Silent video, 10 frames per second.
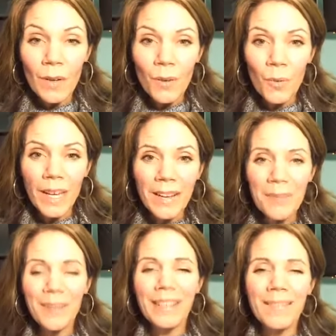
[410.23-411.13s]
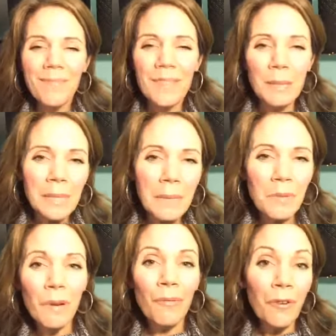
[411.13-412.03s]
We sometimes
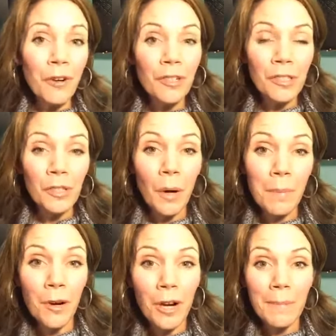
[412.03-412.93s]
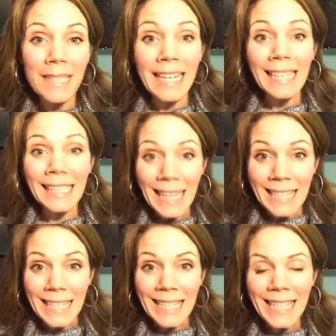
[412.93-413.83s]
refer to our program as a cleanse.